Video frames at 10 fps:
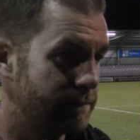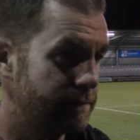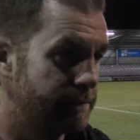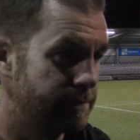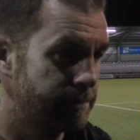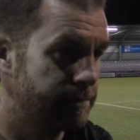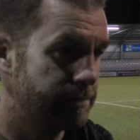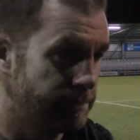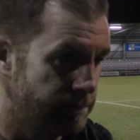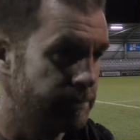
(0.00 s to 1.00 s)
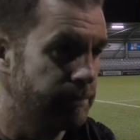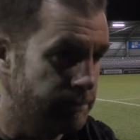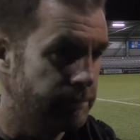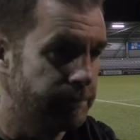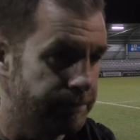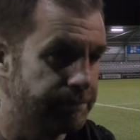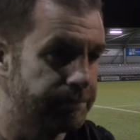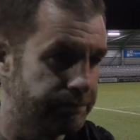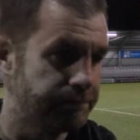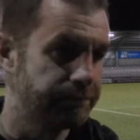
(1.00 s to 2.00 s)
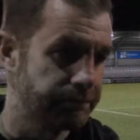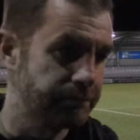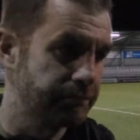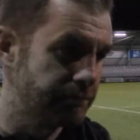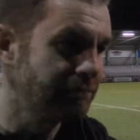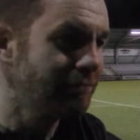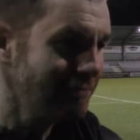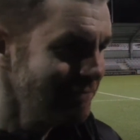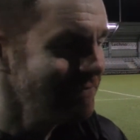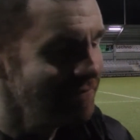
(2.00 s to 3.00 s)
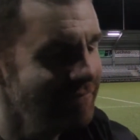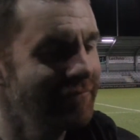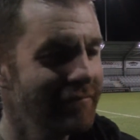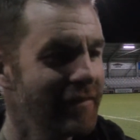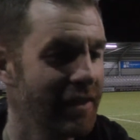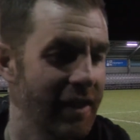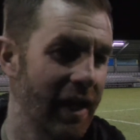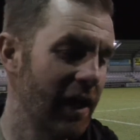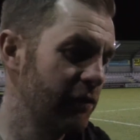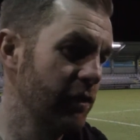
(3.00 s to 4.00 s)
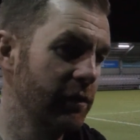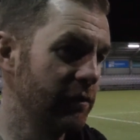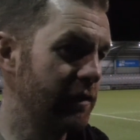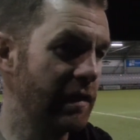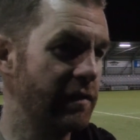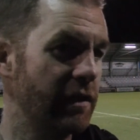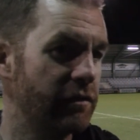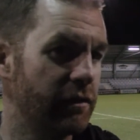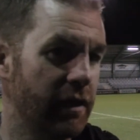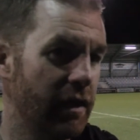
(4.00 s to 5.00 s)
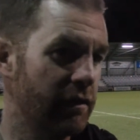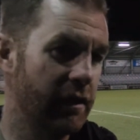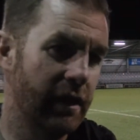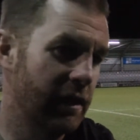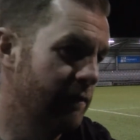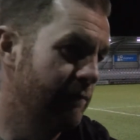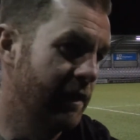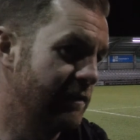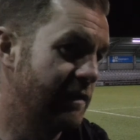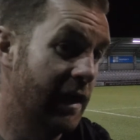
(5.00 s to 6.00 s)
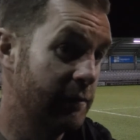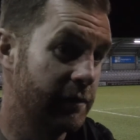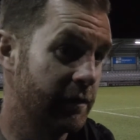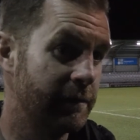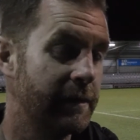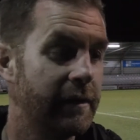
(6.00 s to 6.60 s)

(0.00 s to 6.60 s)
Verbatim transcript: A big game for Jack Diamond today, first goal for the club. What did you make of his performance? Yeah, I thought he was sensational. Yeah, um, times and